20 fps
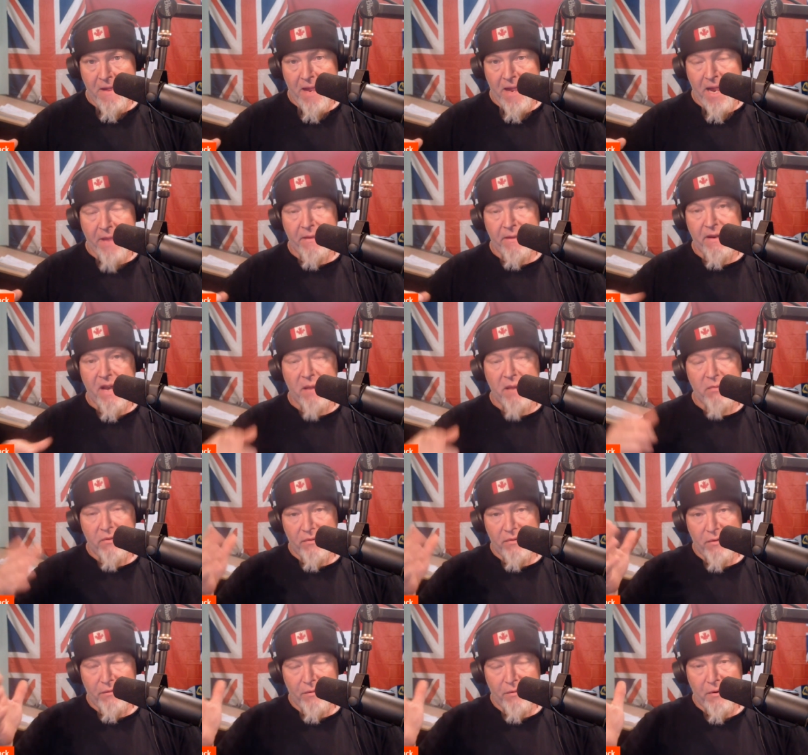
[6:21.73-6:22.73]
in the name
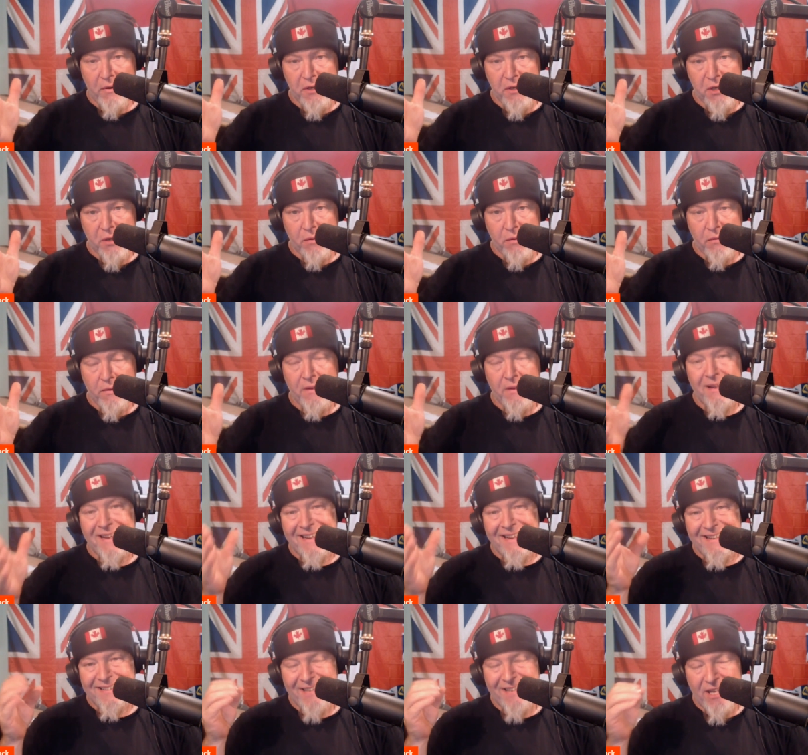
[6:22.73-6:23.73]
of their virtue,
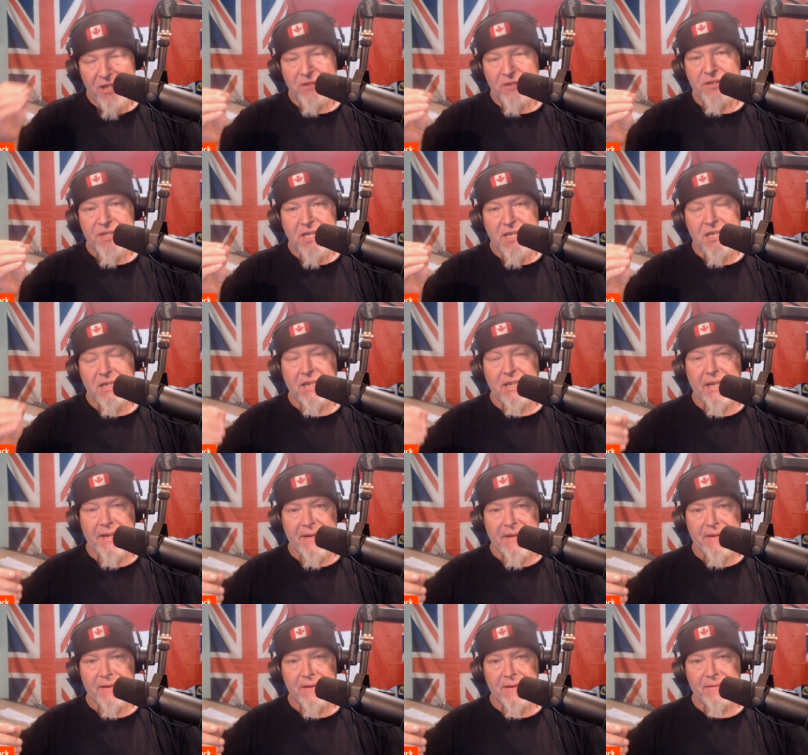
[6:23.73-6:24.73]
then you'll see the
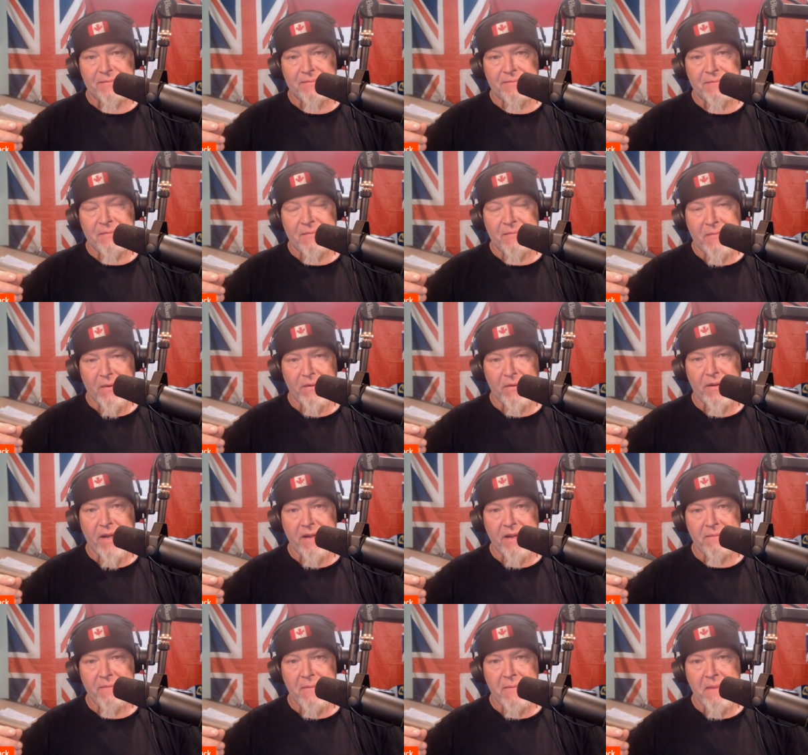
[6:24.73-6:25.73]
light.
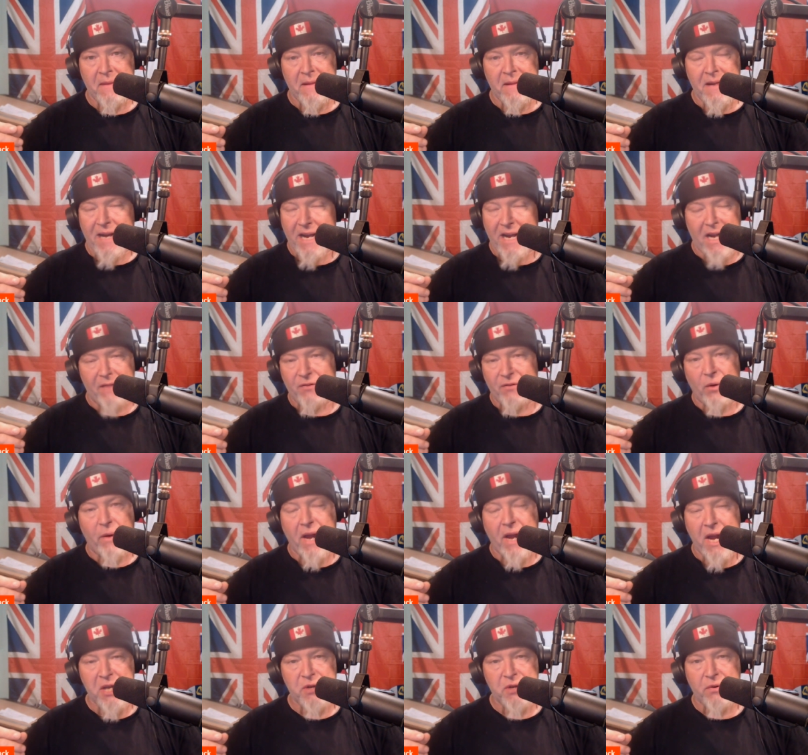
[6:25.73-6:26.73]
Okay. I have no
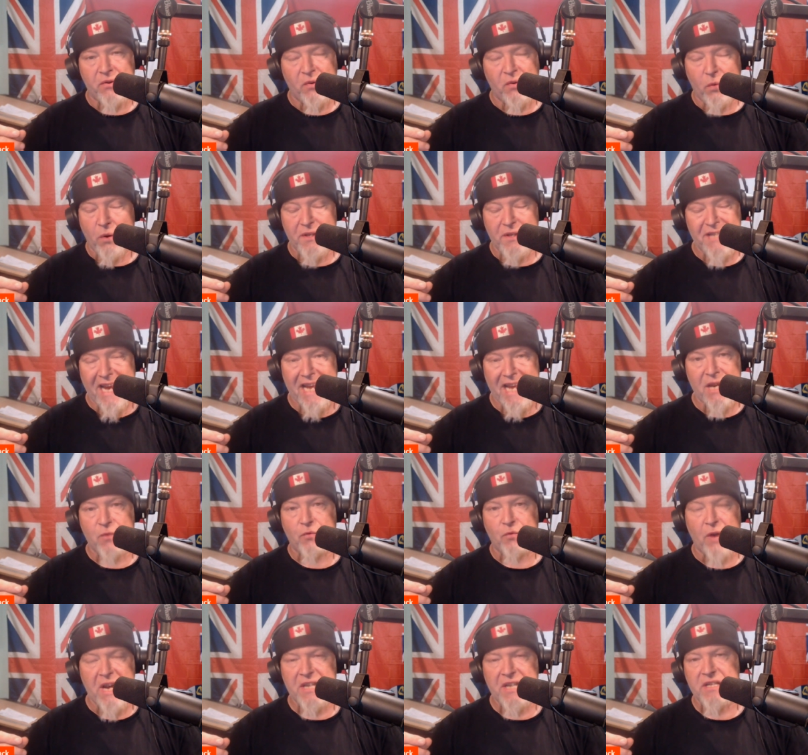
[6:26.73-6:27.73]
hatred towards any
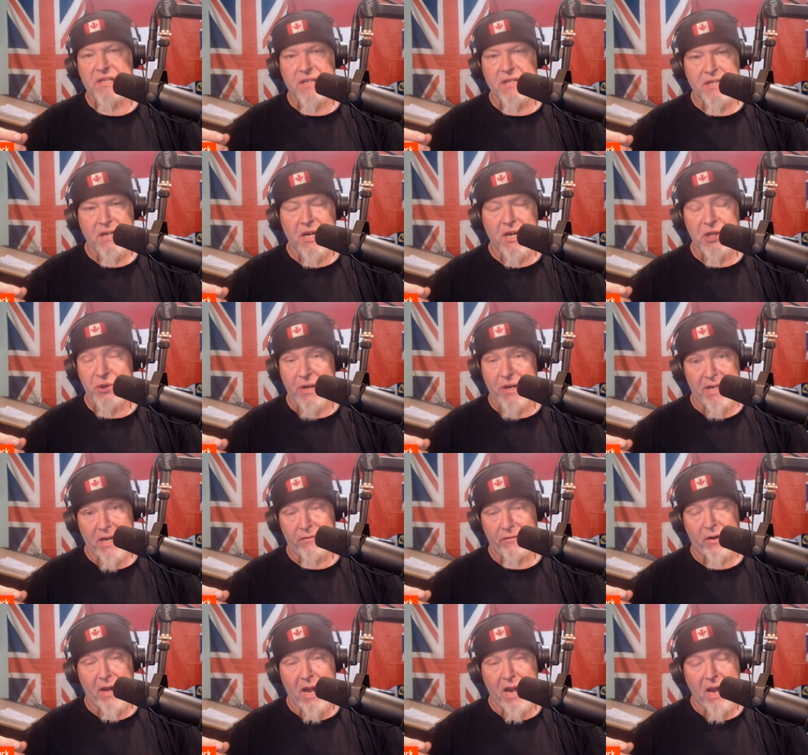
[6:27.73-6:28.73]
race in this country. I
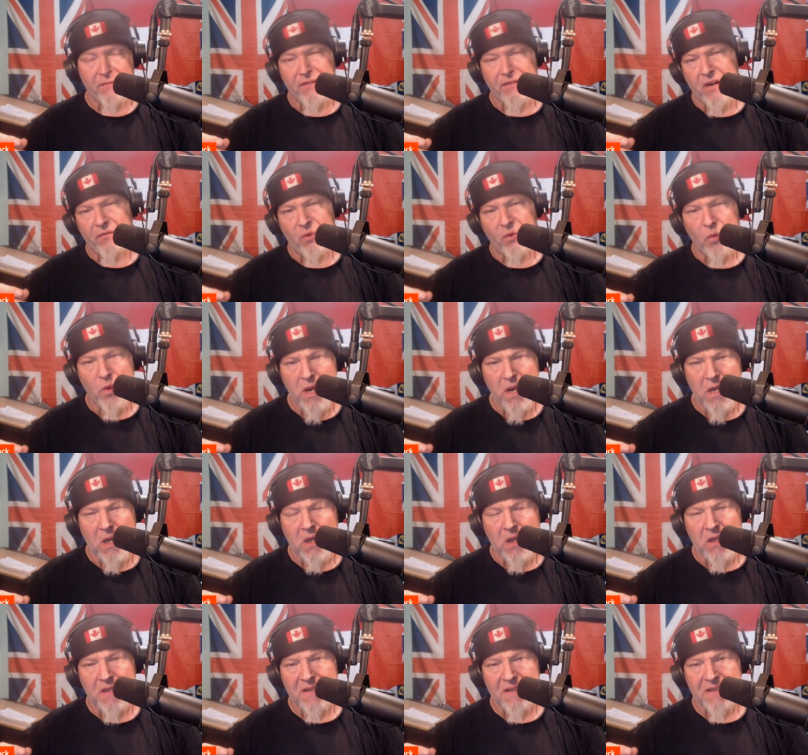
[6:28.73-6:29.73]
never have, never will.
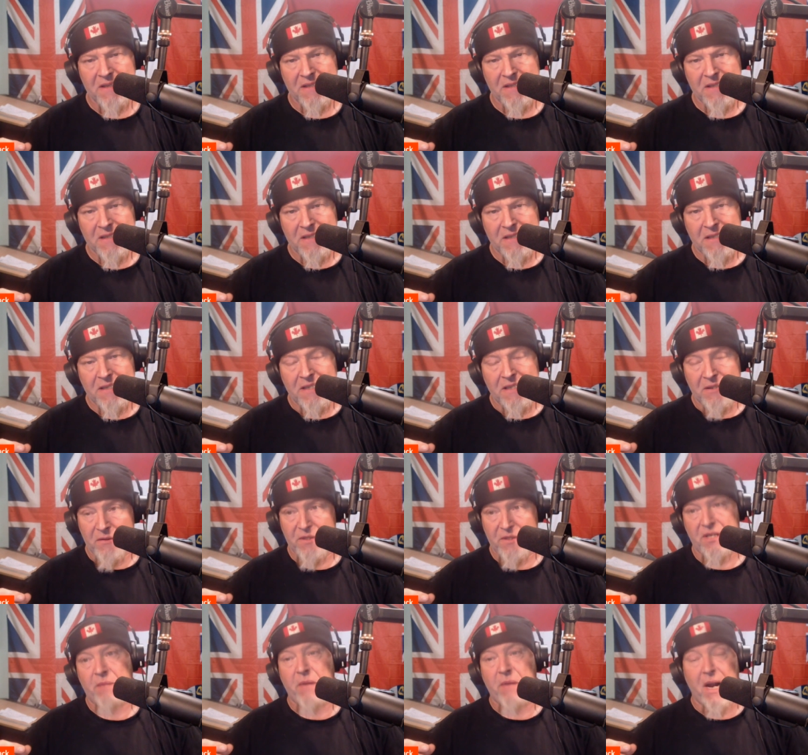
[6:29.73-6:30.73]

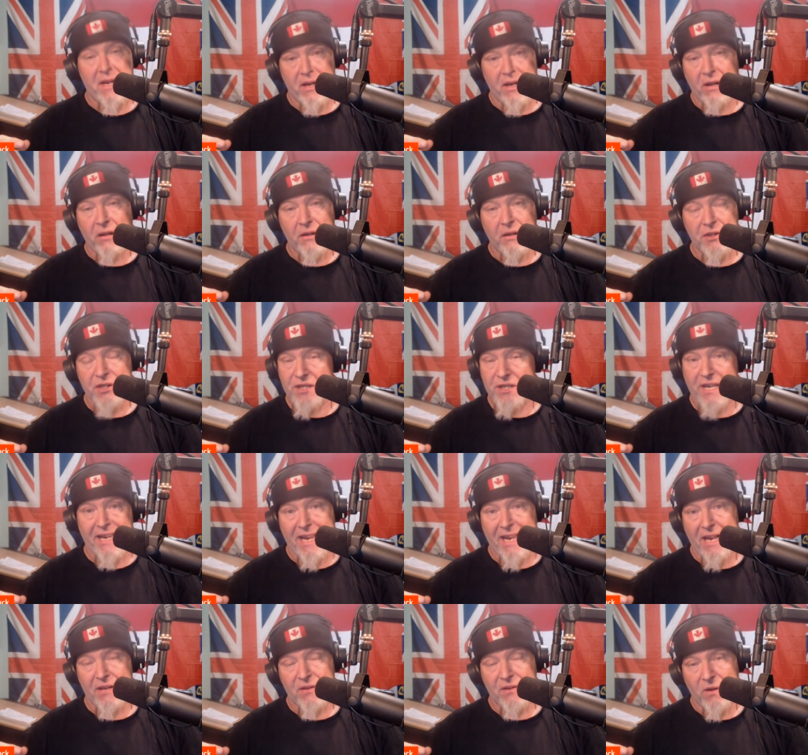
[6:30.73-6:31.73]
There's some ideologies I
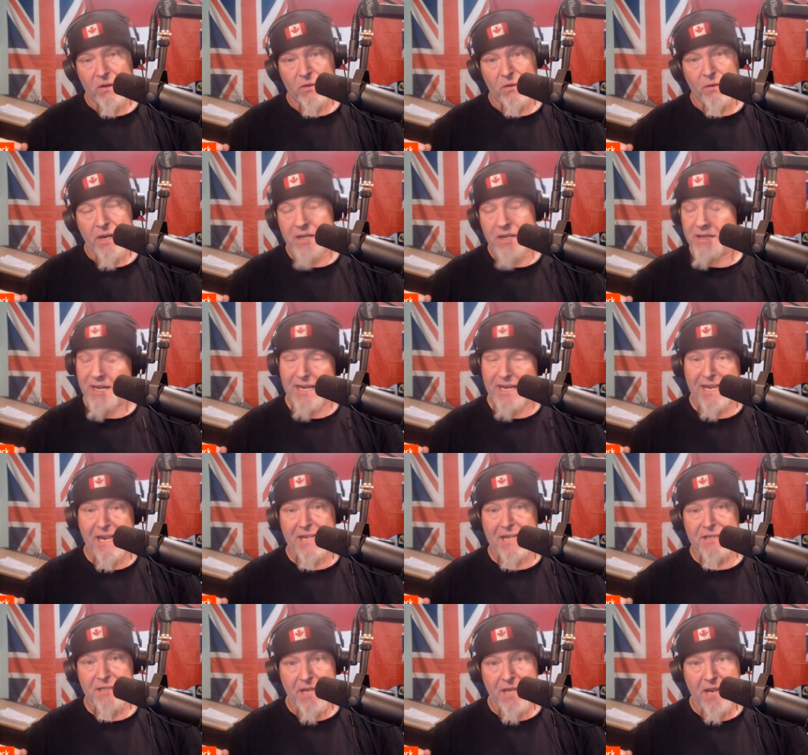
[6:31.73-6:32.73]
can't tolerate and I
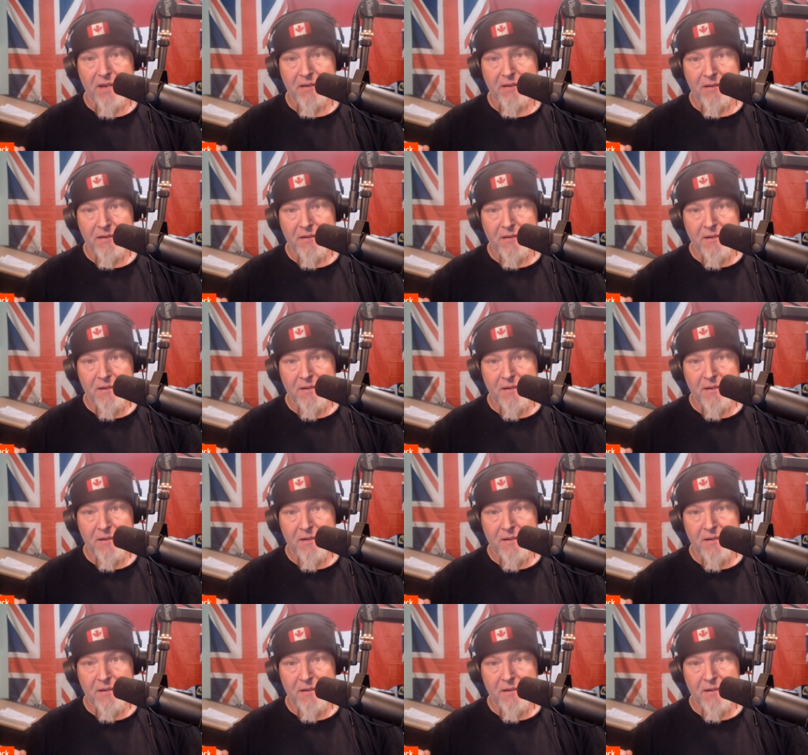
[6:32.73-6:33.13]
can't stand.